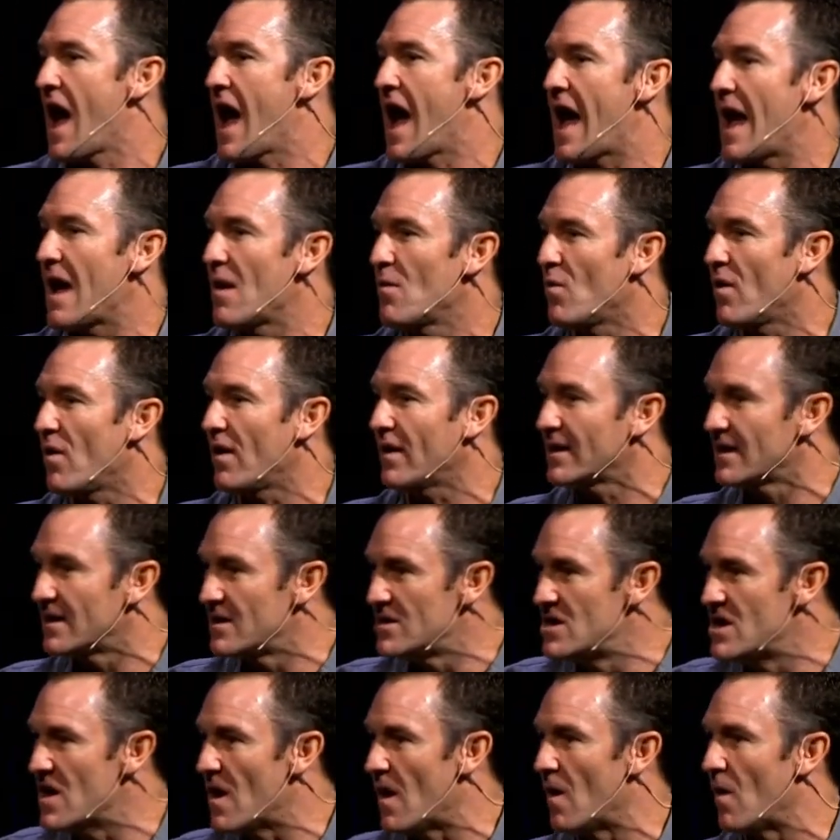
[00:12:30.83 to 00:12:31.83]
I want to
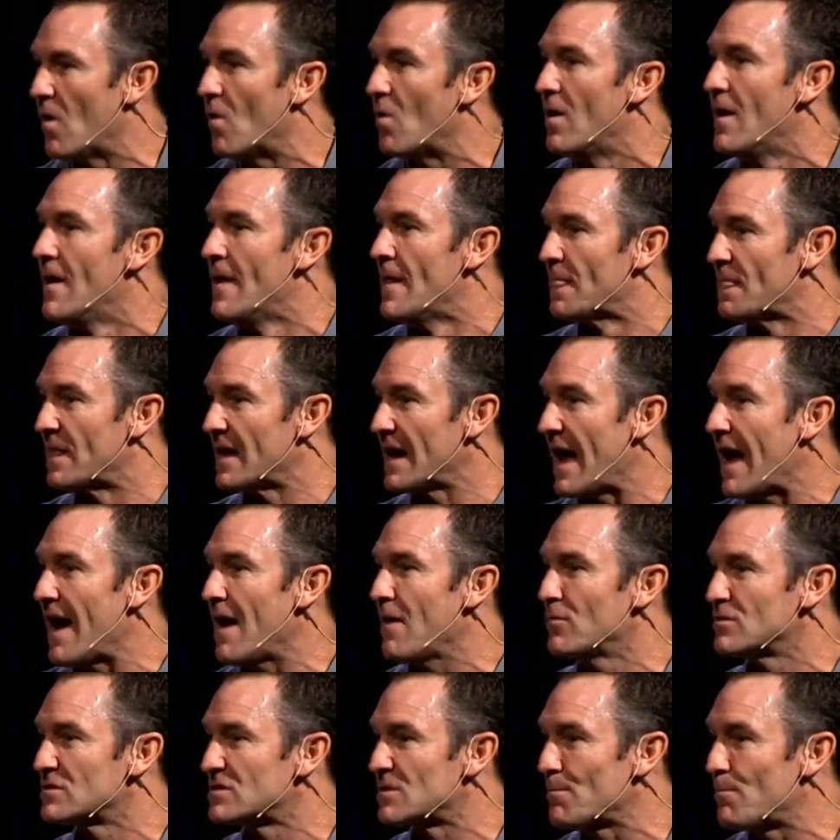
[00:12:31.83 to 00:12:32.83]
know that
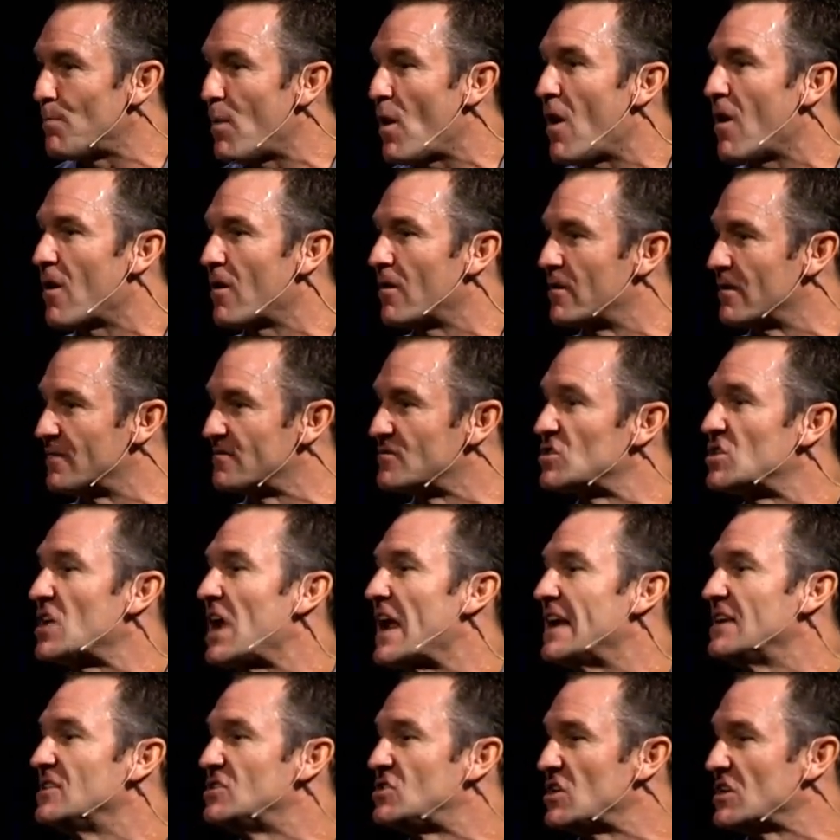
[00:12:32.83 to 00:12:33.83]
I was a part of
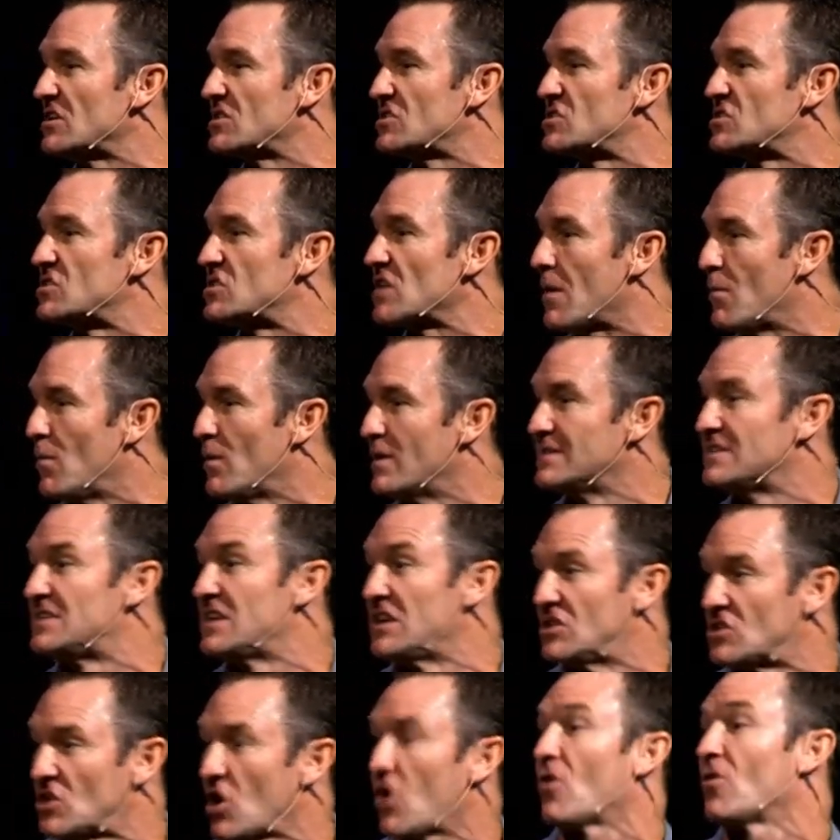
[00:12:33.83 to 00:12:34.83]
changing someone's
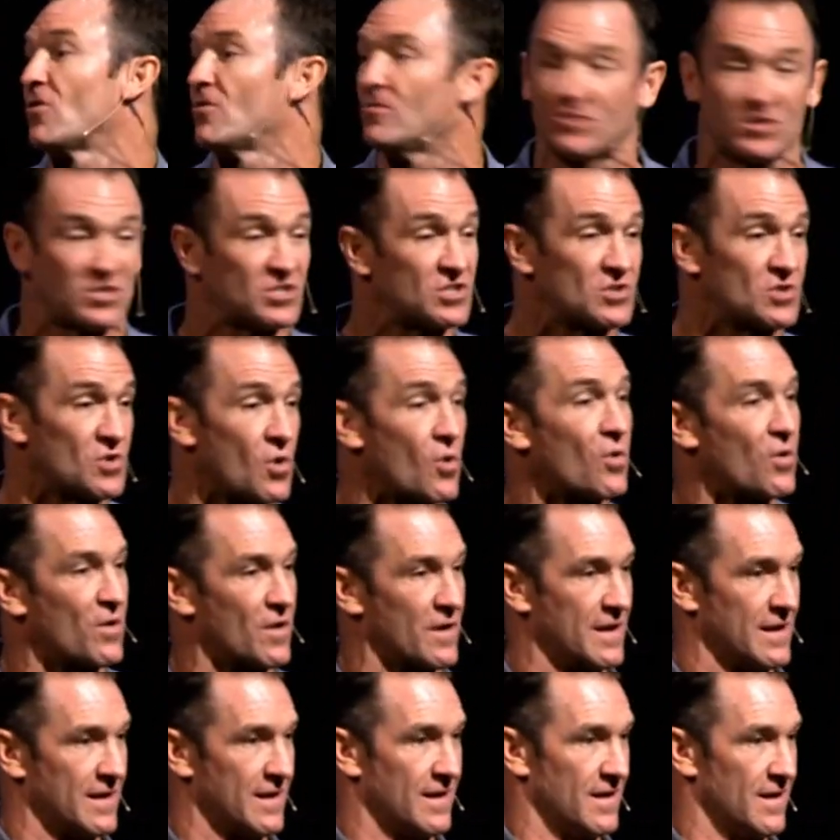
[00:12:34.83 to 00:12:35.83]
eternal
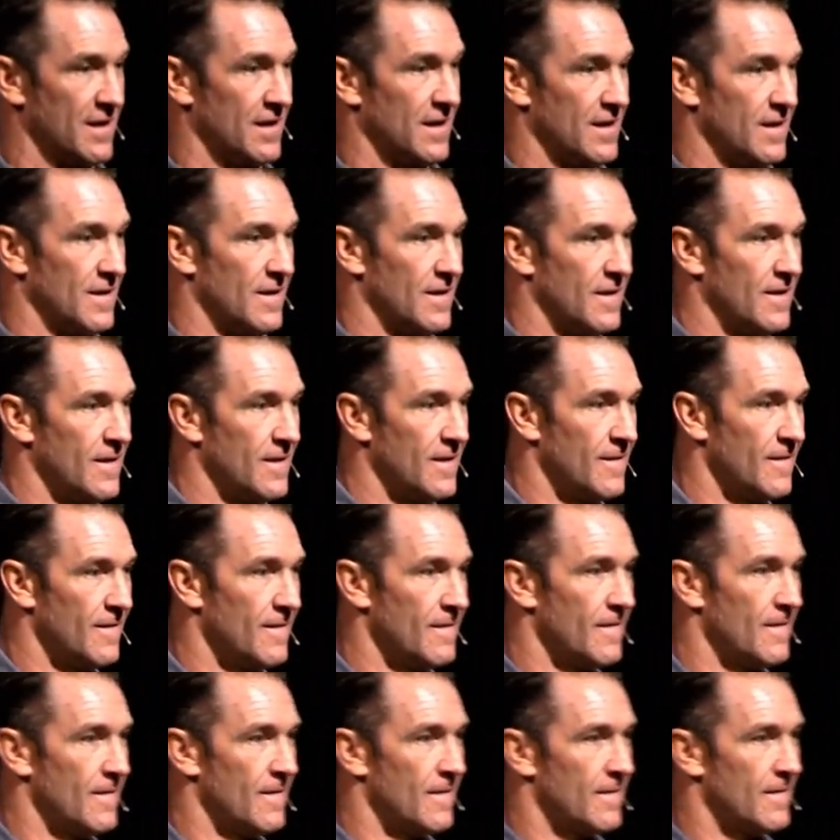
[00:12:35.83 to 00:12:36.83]
story.
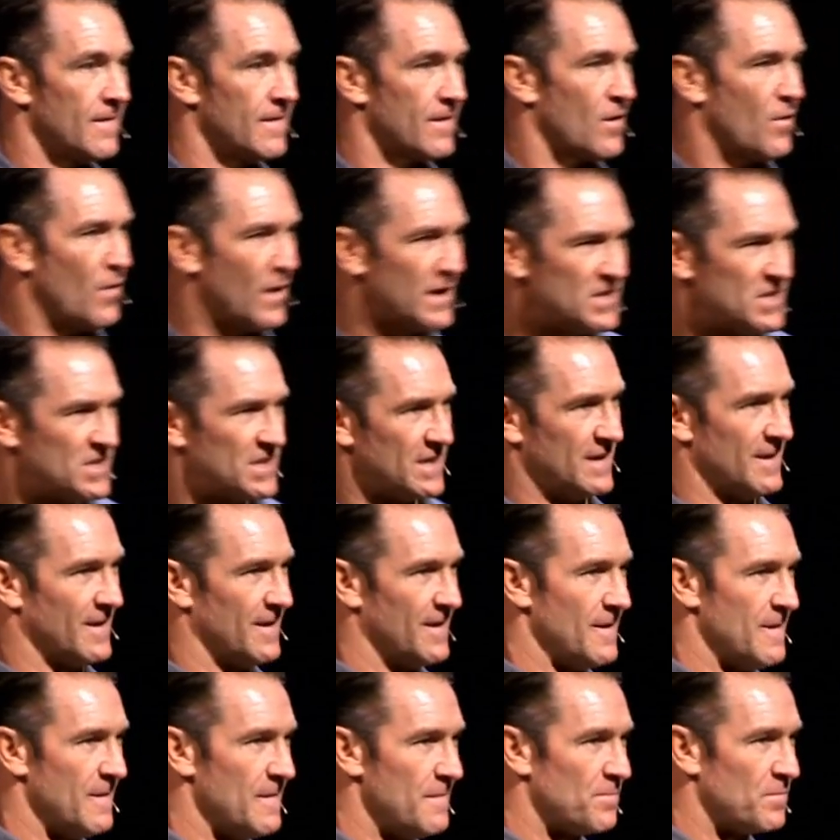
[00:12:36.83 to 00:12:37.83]
Question,
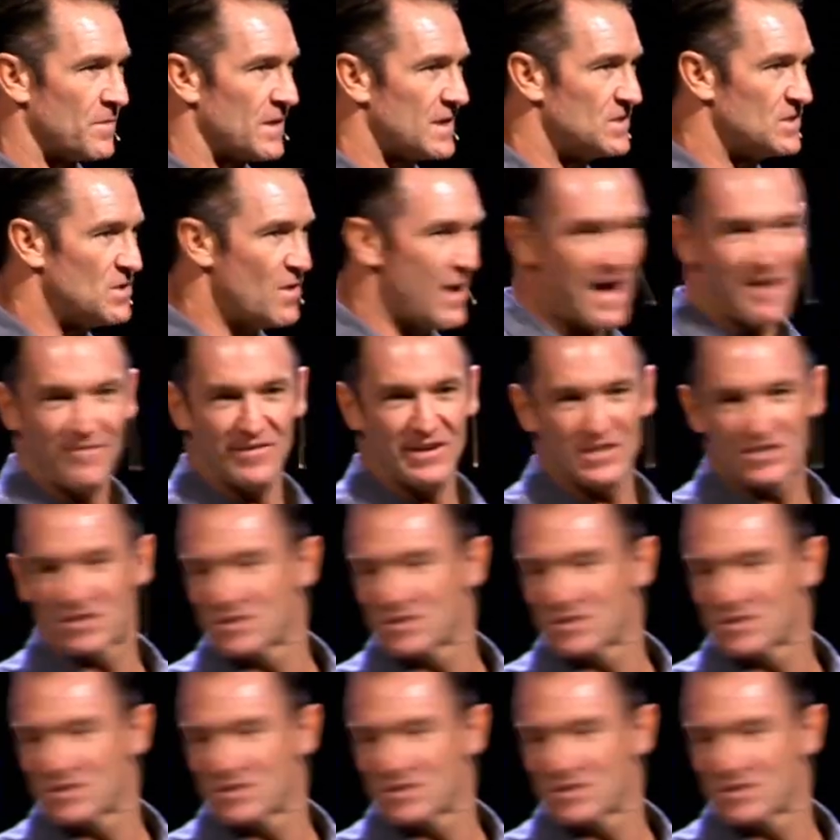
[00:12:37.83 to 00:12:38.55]
do you have any